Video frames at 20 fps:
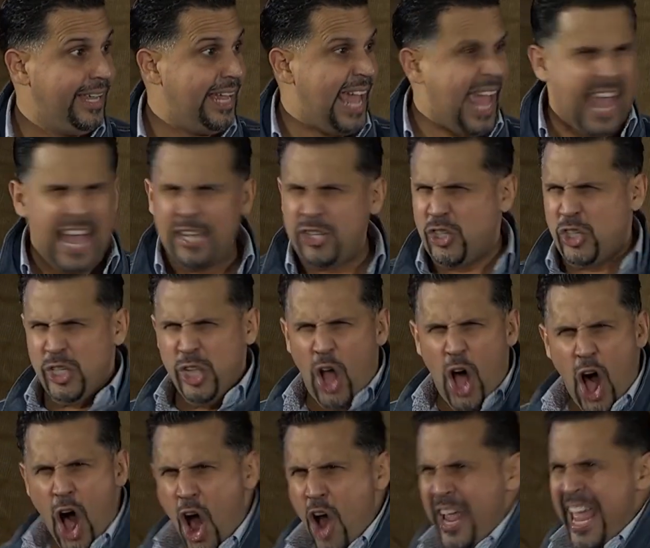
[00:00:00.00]
As
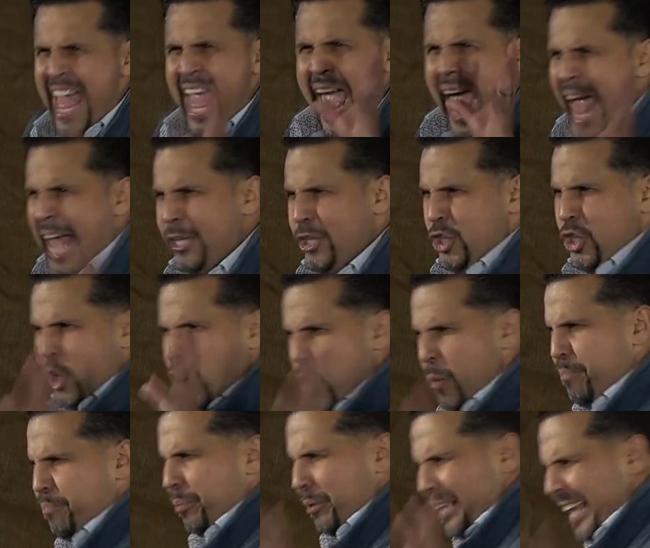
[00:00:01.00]
long as you
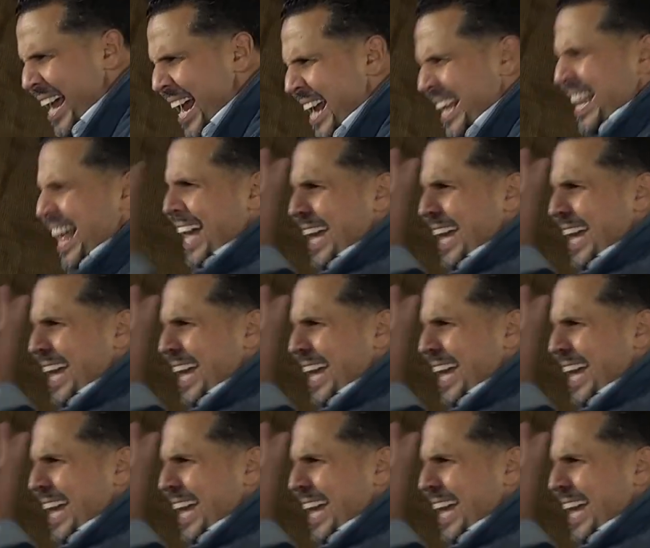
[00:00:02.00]
plead